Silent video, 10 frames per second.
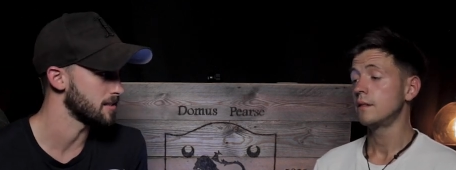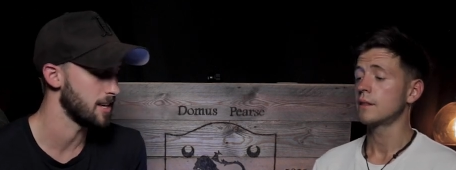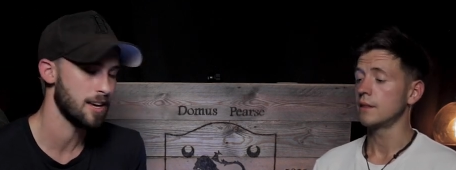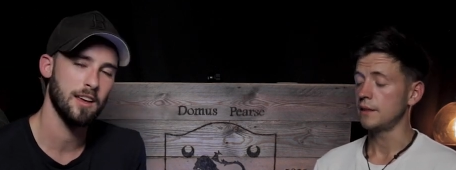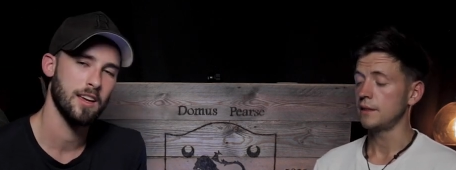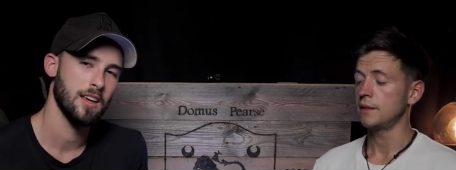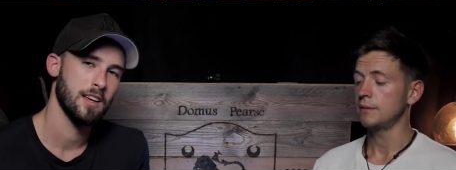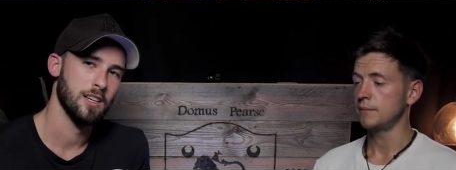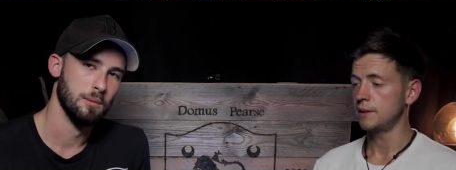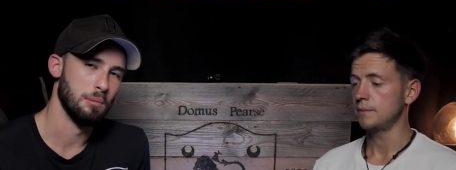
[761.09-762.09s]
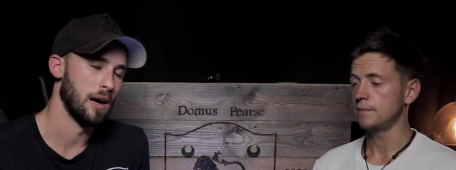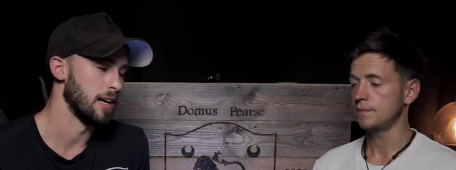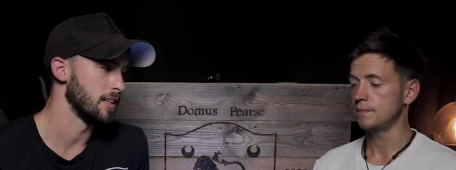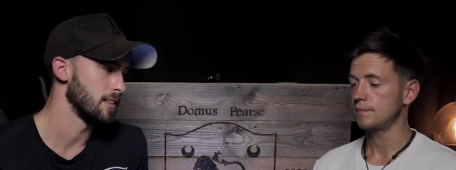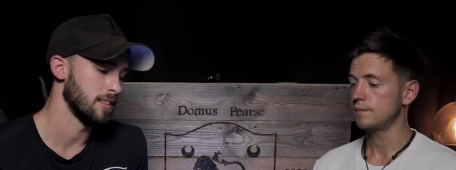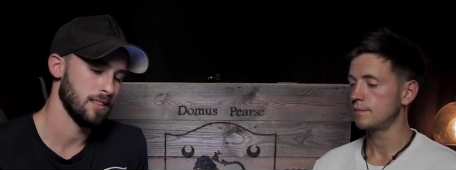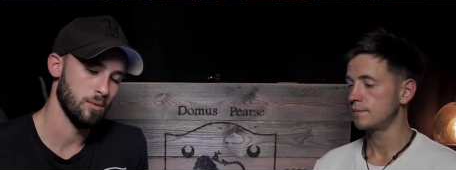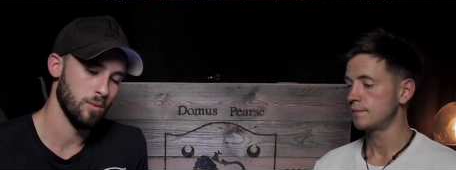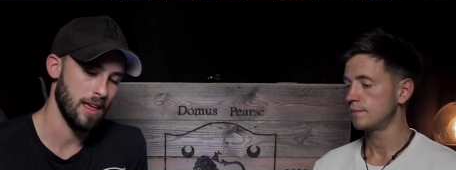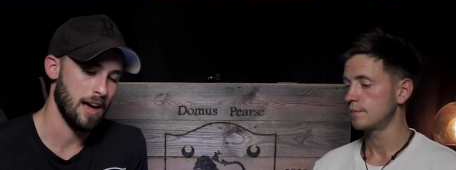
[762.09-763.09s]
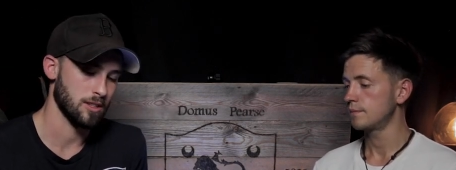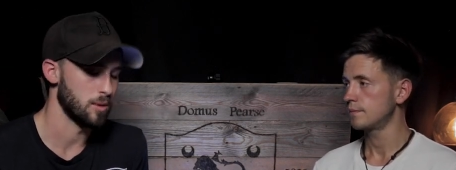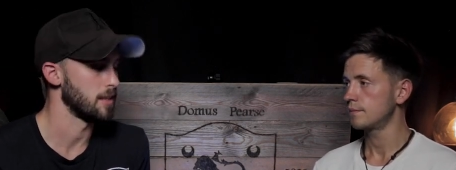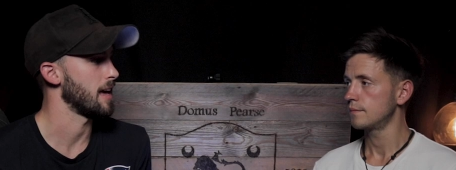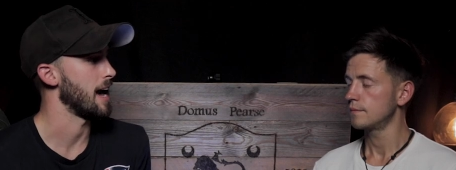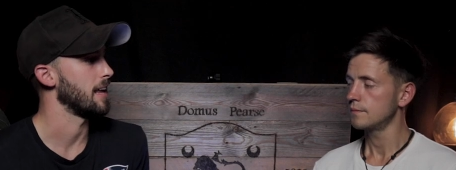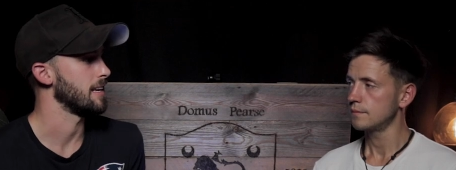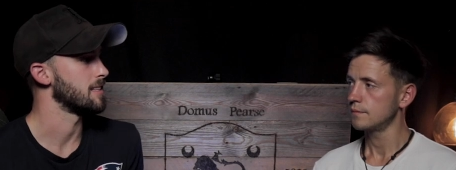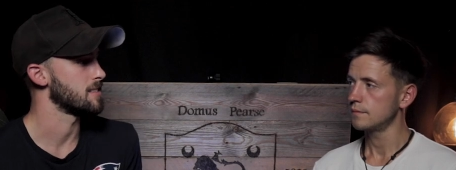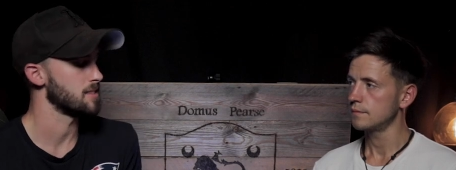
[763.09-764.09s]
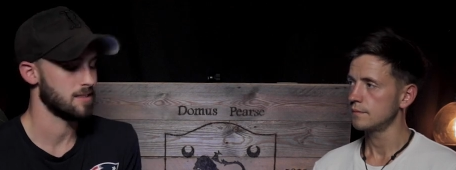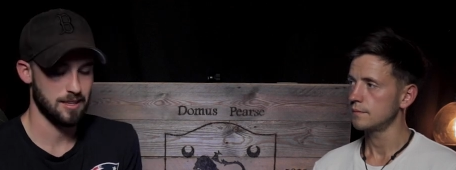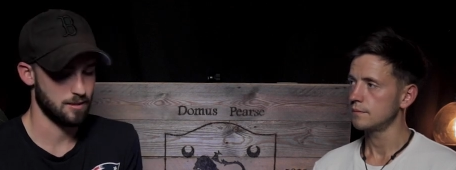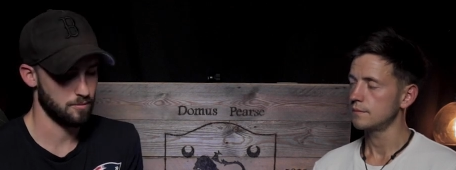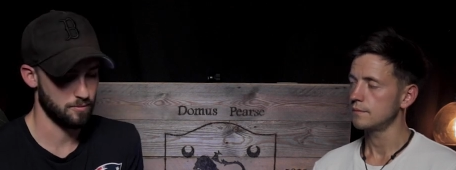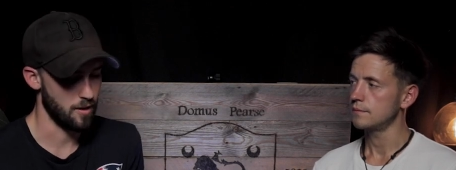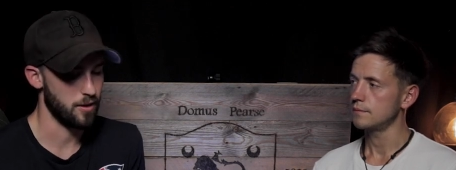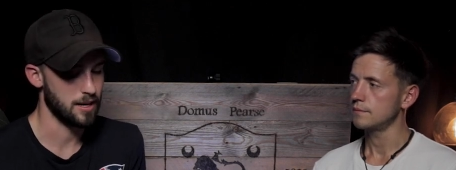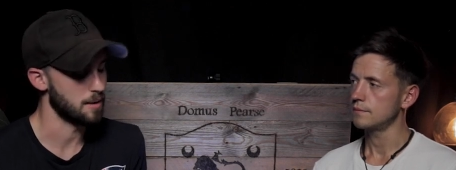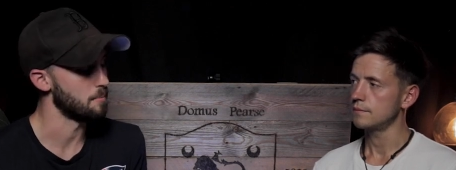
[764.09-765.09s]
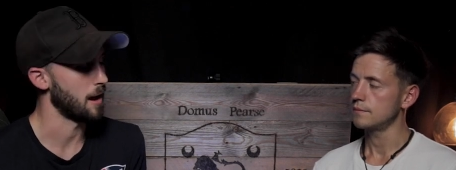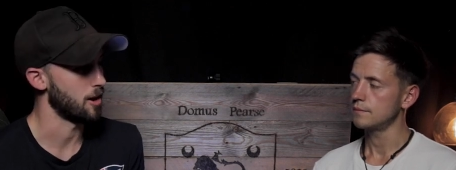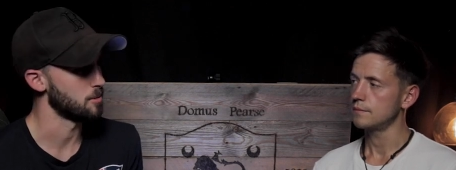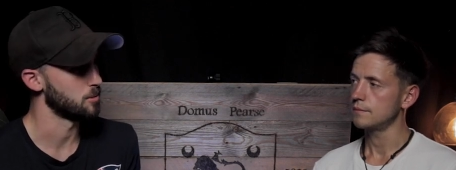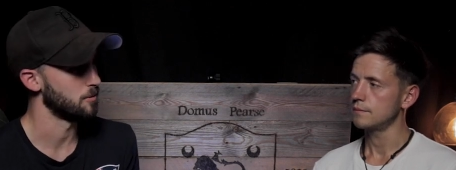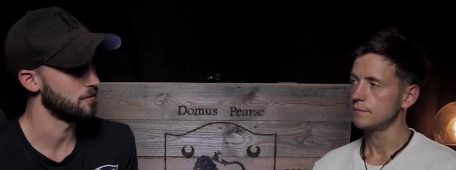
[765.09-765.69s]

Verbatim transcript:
Speaker 1: see okay, it. Yeah, yeah. But without doing that, it's, it's very comparable.